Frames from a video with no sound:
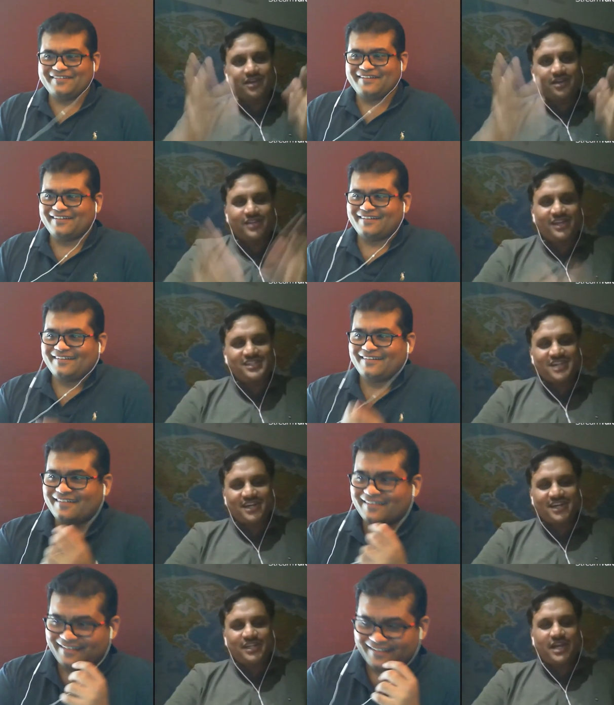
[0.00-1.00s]
Speaker 1: they
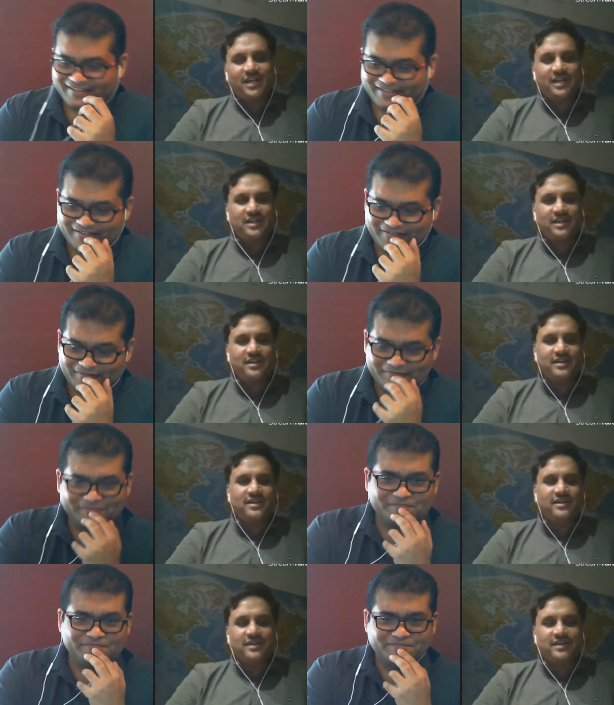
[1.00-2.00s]
started that and
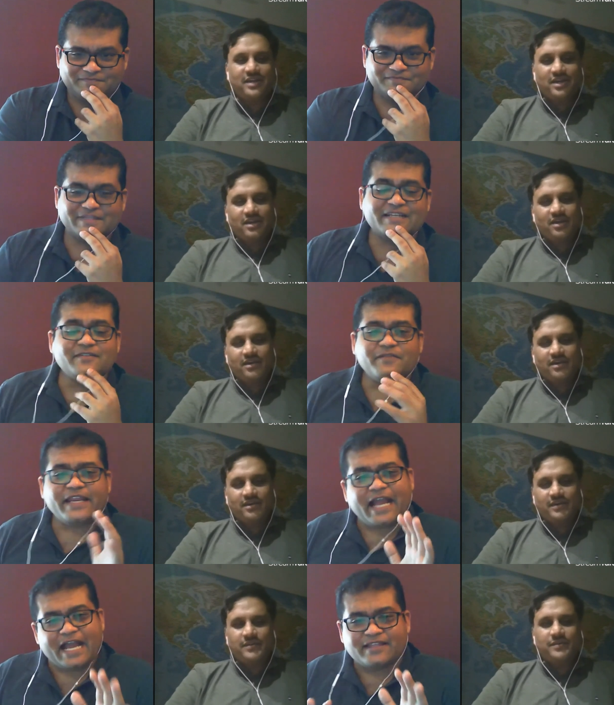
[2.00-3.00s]
uh,
Speaker 2: that is a
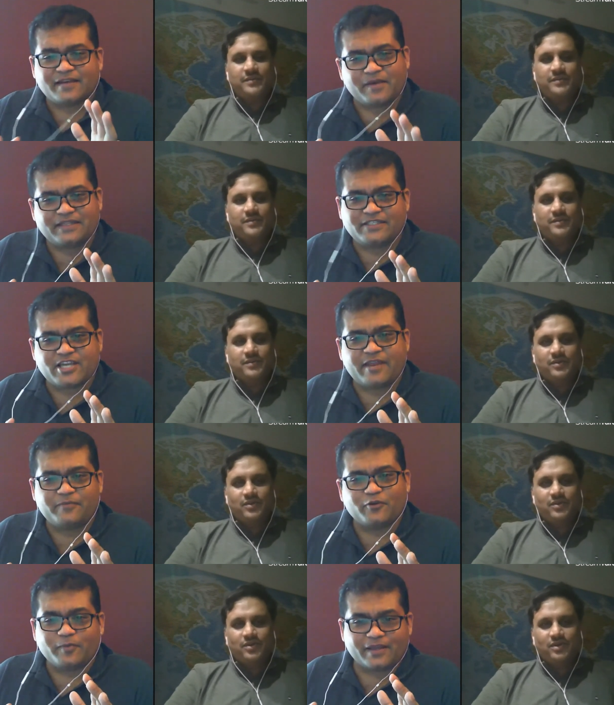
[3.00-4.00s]
very uh, Hyderabadi
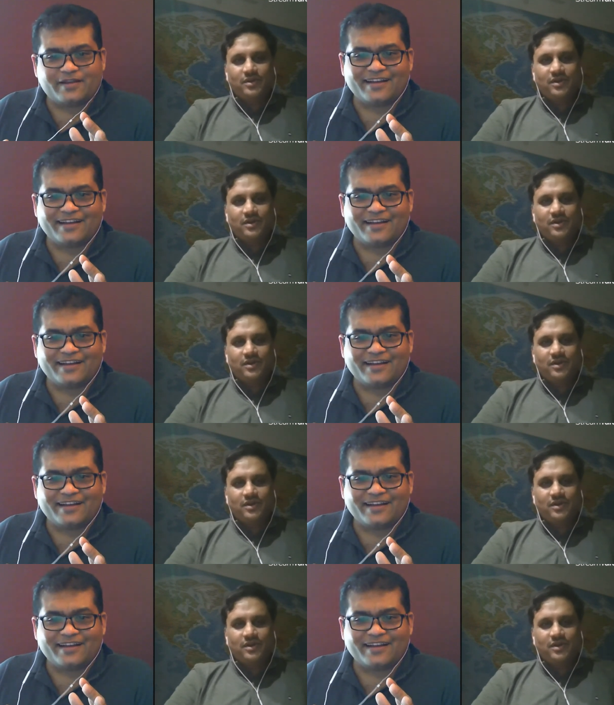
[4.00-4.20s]
jibe to make.